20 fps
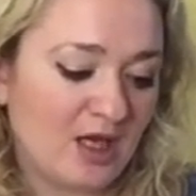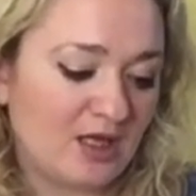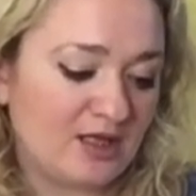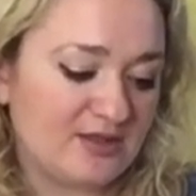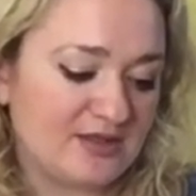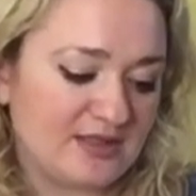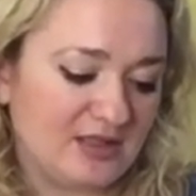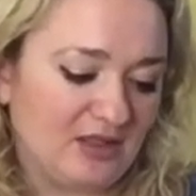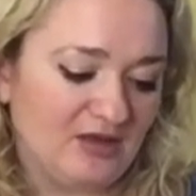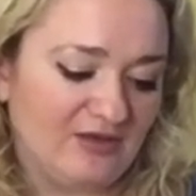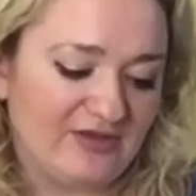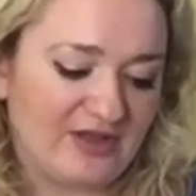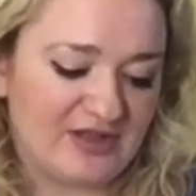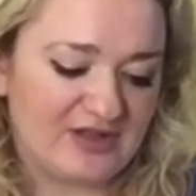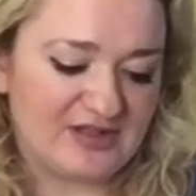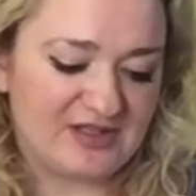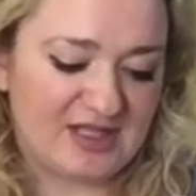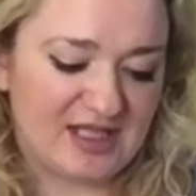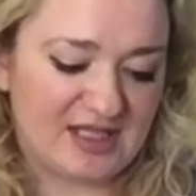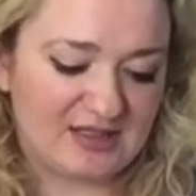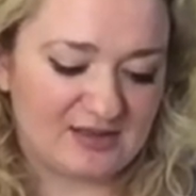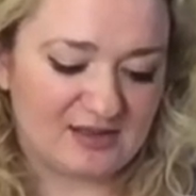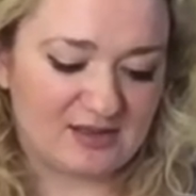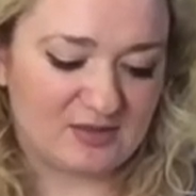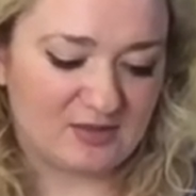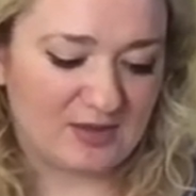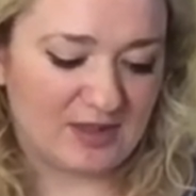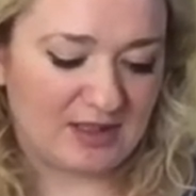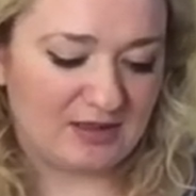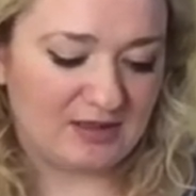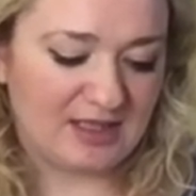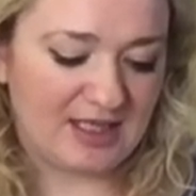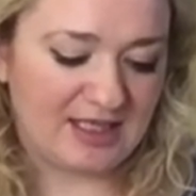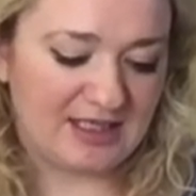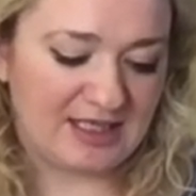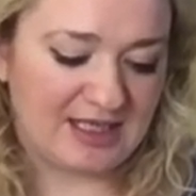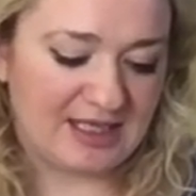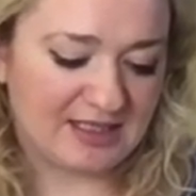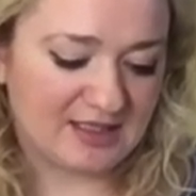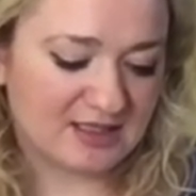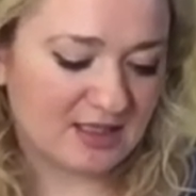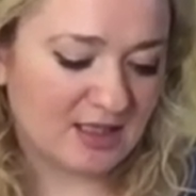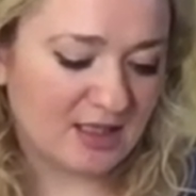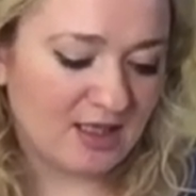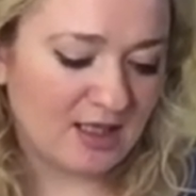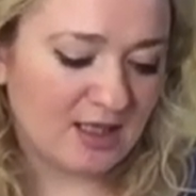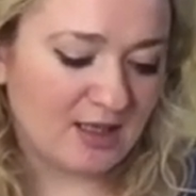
I use a lot of other seeds as well in it.